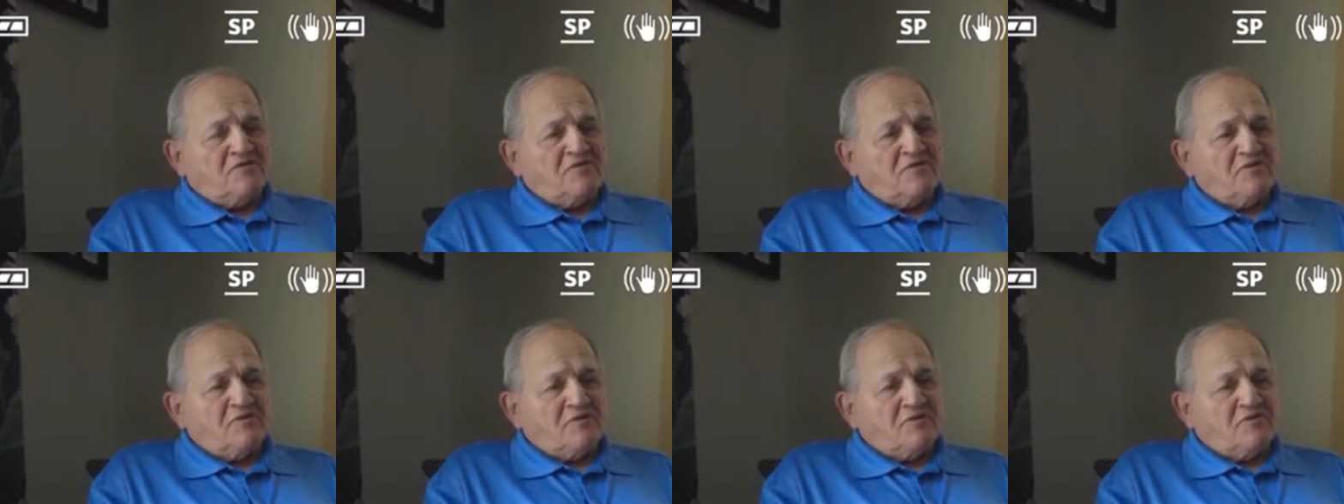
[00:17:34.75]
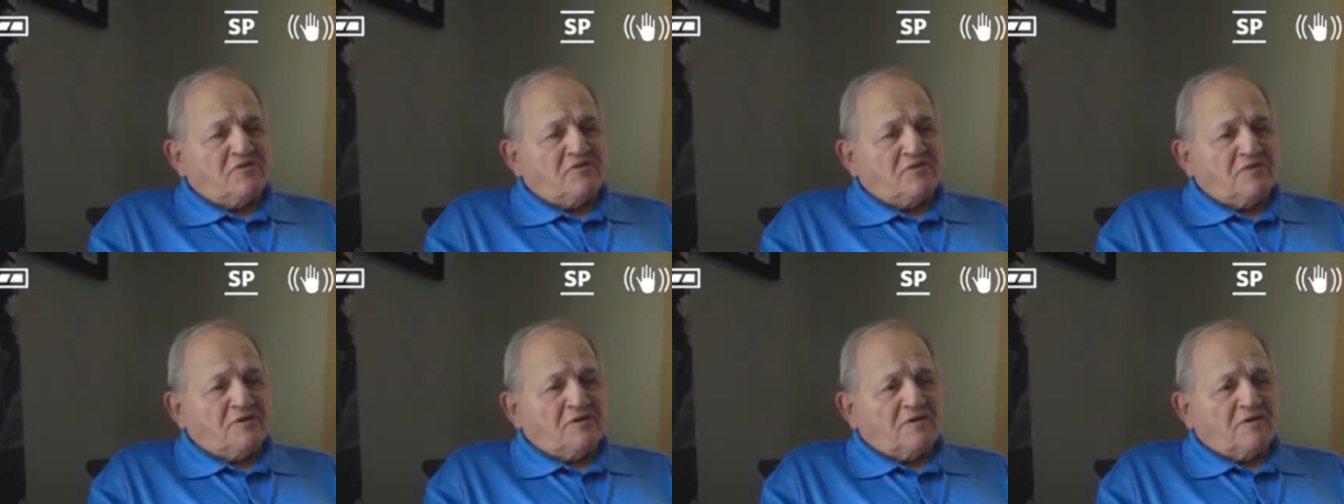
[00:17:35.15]
Is
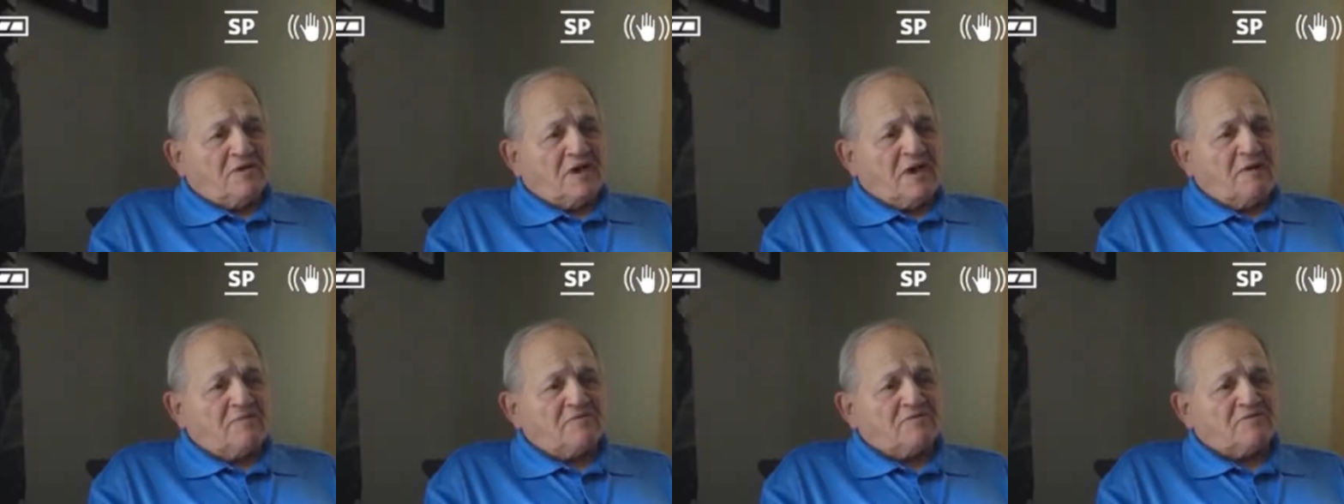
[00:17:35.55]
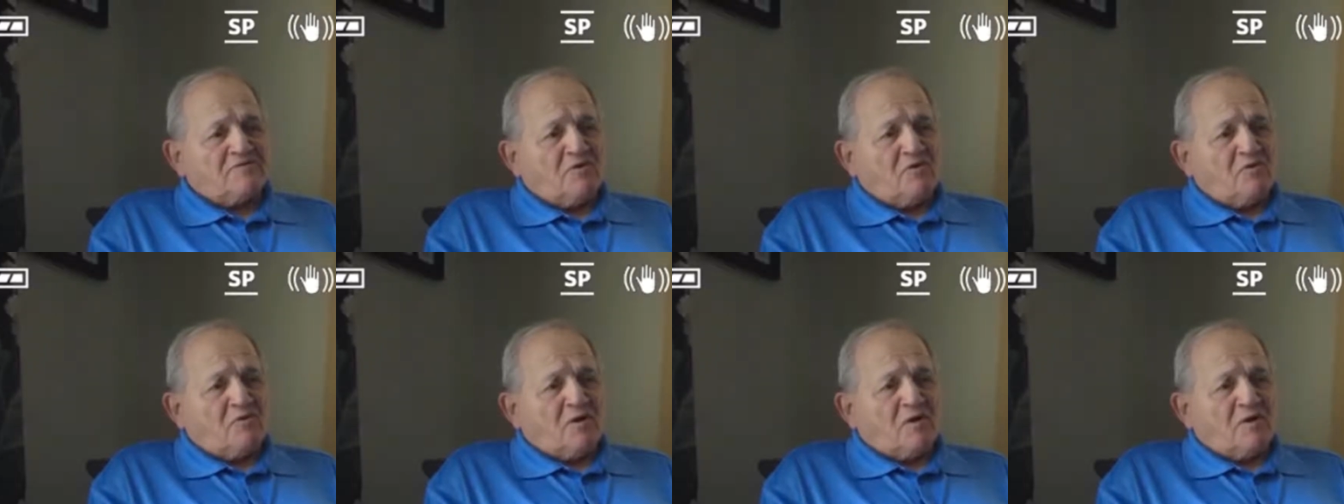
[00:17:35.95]
camera
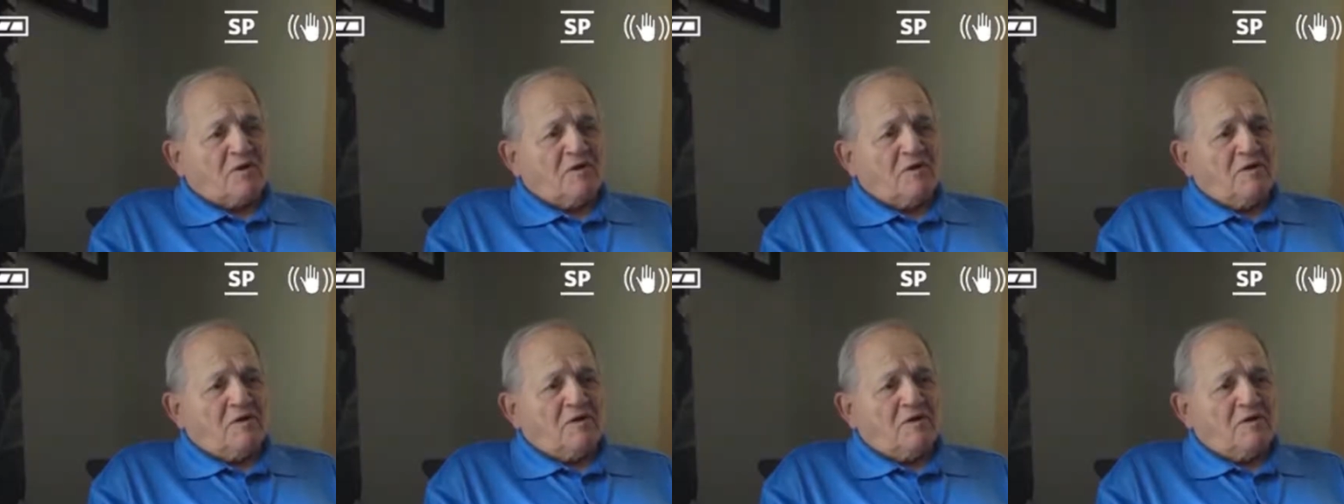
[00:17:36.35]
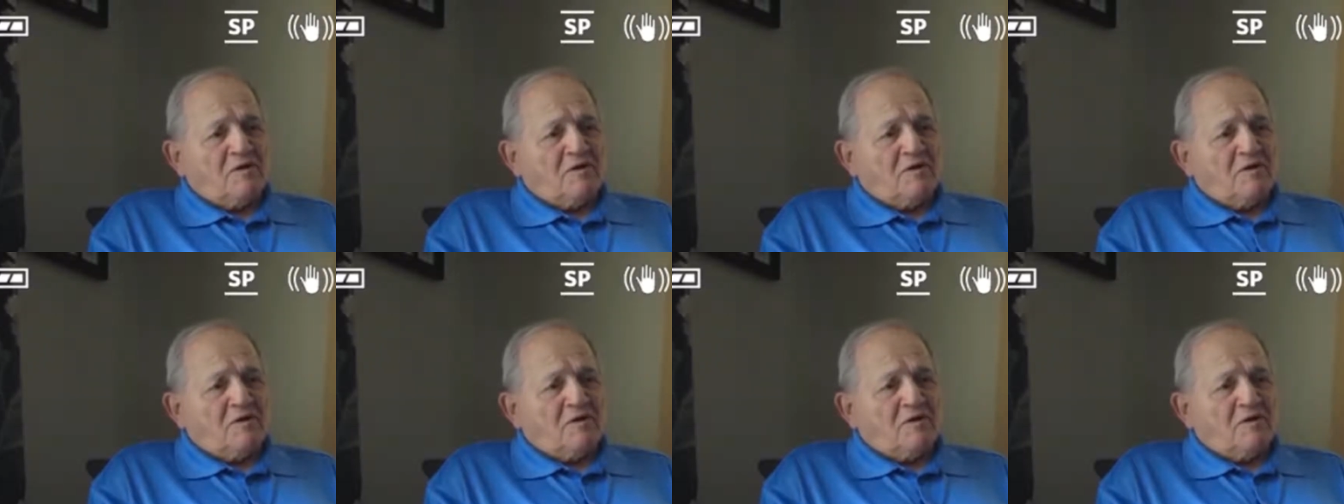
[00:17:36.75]
still working?